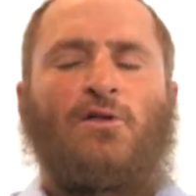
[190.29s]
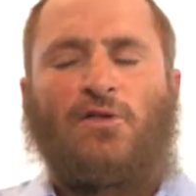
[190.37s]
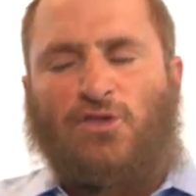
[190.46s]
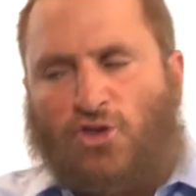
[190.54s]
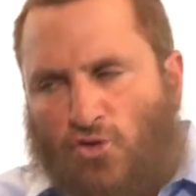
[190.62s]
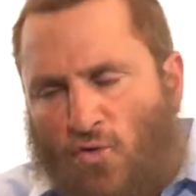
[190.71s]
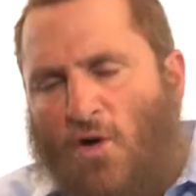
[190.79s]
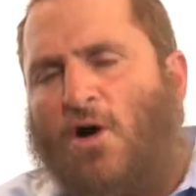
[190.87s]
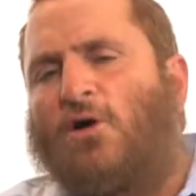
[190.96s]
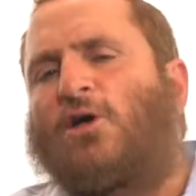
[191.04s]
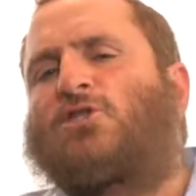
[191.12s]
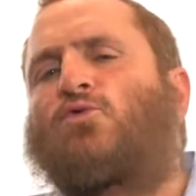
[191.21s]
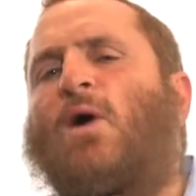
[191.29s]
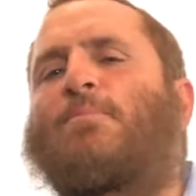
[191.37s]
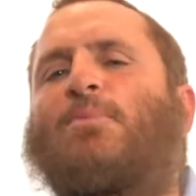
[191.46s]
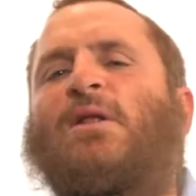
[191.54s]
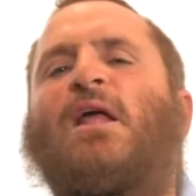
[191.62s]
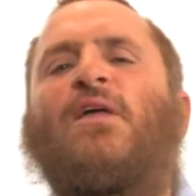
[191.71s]
the strongest
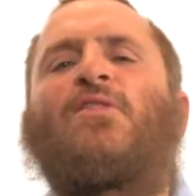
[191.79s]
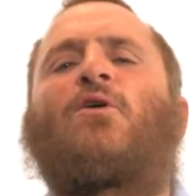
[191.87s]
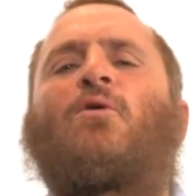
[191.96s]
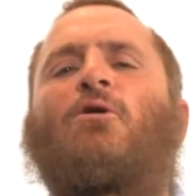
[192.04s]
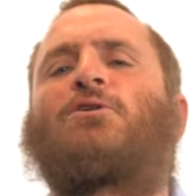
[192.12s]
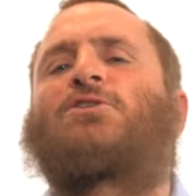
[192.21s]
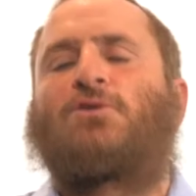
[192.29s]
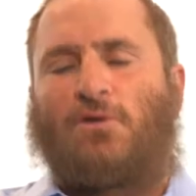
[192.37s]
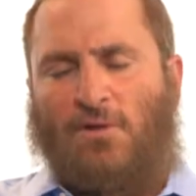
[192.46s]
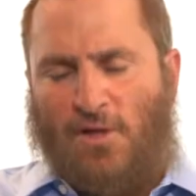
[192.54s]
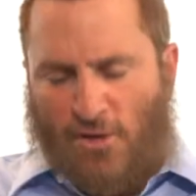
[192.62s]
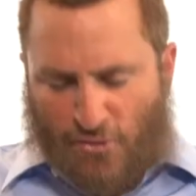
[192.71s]
weapon in their arsenal,